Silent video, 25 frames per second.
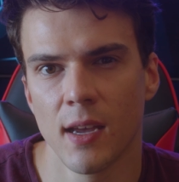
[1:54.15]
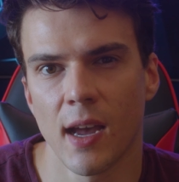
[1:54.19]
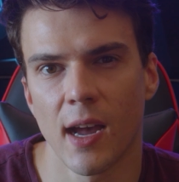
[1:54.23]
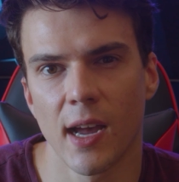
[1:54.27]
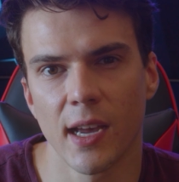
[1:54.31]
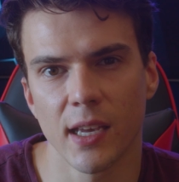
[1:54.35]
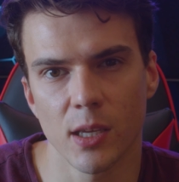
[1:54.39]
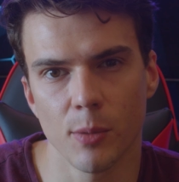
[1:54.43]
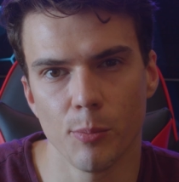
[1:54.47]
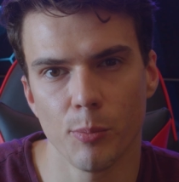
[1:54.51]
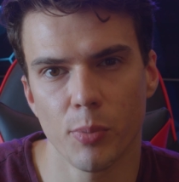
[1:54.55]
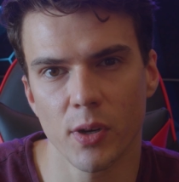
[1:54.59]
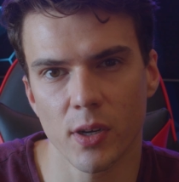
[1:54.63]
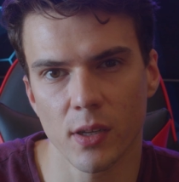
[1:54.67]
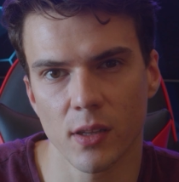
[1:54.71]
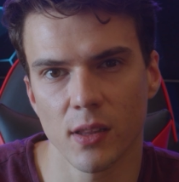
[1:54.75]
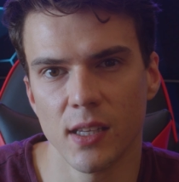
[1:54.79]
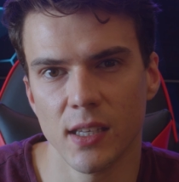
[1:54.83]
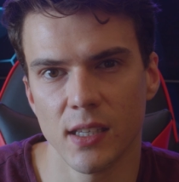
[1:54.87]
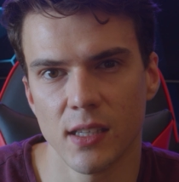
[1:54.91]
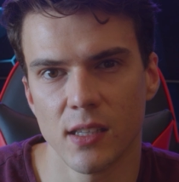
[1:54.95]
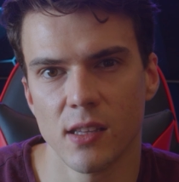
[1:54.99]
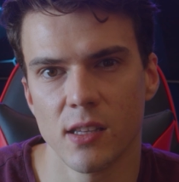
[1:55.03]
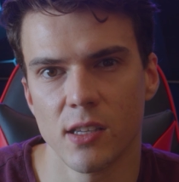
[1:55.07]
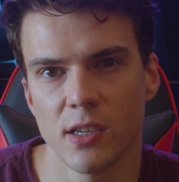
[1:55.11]
I can put a
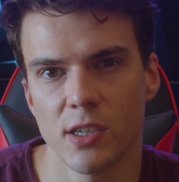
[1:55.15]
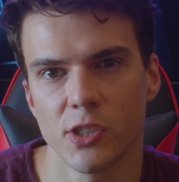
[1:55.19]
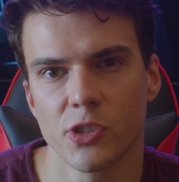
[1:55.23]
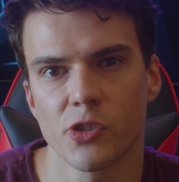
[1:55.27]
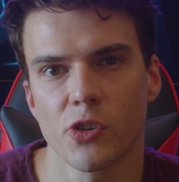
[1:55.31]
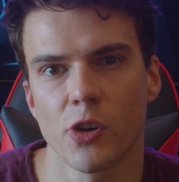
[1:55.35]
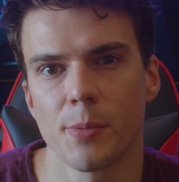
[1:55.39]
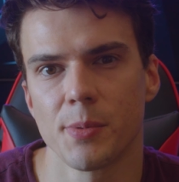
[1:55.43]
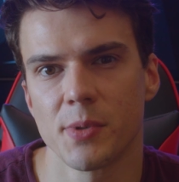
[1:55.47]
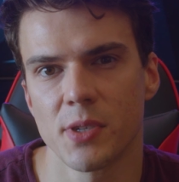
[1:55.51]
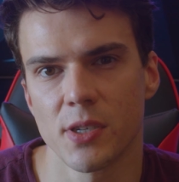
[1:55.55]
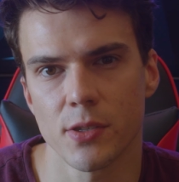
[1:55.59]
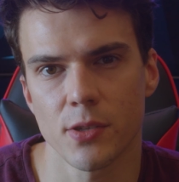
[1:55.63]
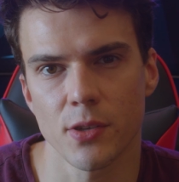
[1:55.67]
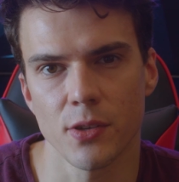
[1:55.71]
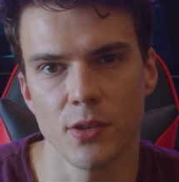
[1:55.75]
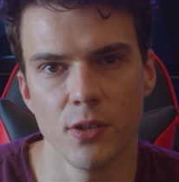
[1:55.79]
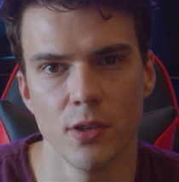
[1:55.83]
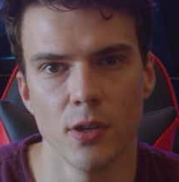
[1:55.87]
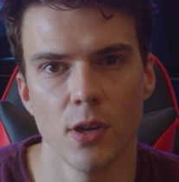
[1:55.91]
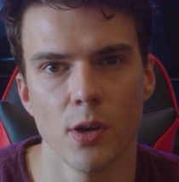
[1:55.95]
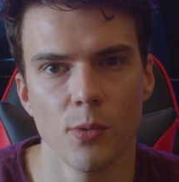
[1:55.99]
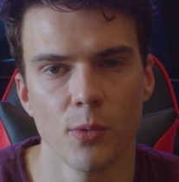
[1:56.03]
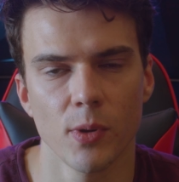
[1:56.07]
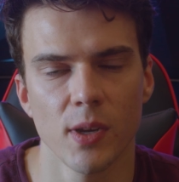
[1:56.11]
link in the description so
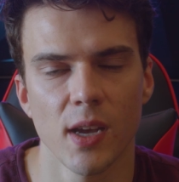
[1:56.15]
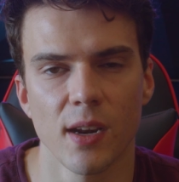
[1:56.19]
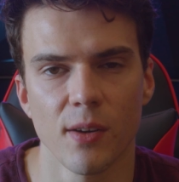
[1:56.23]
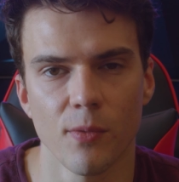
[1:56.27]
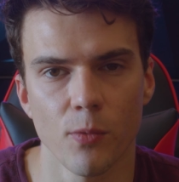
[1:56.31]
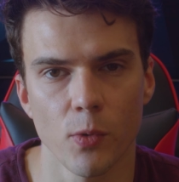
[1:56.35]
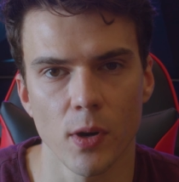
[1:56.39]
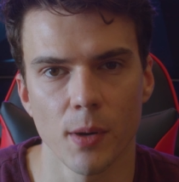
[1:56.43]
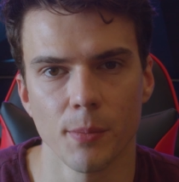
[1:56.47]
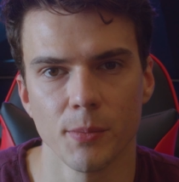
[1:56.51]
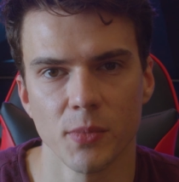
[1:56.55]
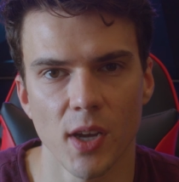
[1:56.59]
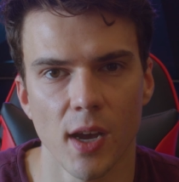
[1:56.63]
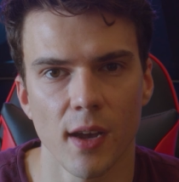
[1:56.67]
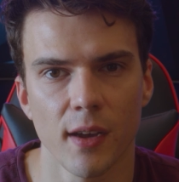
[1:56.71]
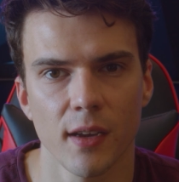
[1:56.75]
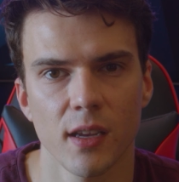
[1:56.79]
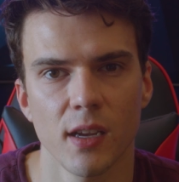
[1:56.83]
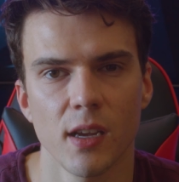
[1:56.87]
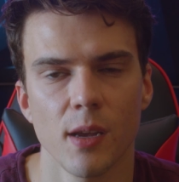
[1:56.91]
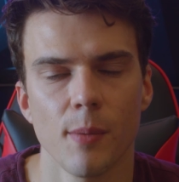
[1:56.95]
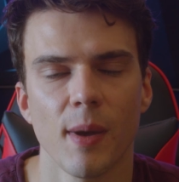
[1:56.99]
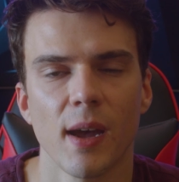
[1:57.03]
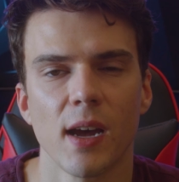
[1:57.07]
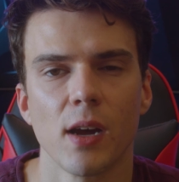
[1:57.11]
you know kind of what I'm
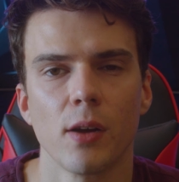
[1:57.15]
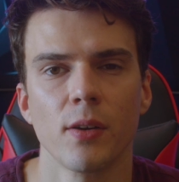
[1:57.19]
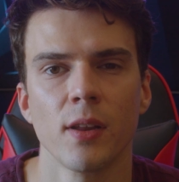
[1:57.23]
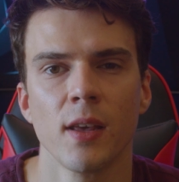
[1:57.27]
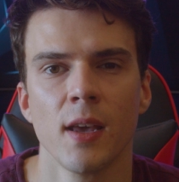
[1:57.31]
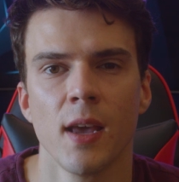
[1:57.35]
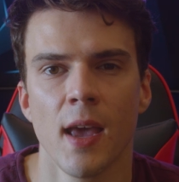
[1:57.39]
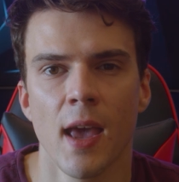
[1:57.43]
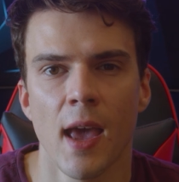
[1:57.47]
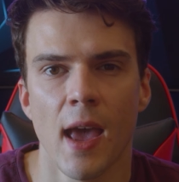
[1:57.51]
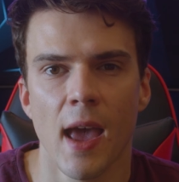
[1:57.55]
talking about.